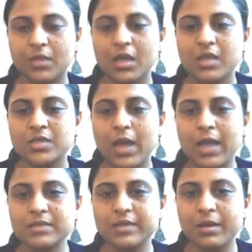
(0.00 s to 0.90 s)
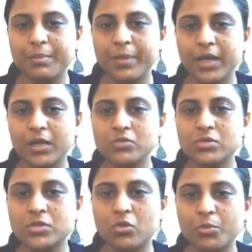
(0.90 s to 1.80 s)
So as compared to
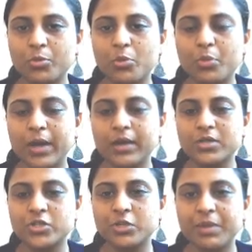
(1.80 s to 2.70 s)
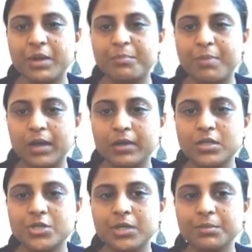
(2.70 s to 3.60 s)
sole proprietorship and
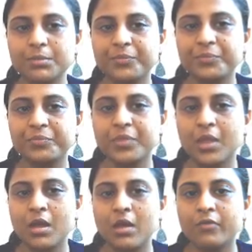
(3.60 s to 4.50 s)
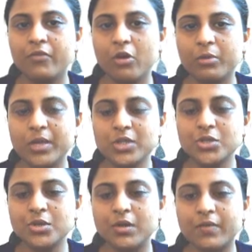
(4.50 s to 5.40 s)
partnership, formation
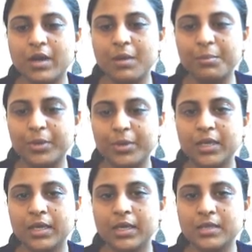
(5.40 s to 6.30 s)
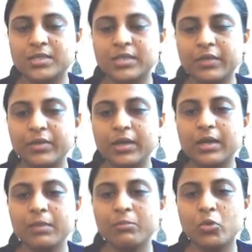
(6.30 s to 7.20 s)
of a company is definitely
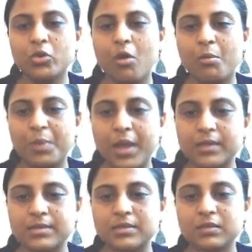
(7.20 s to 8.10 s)
more complex.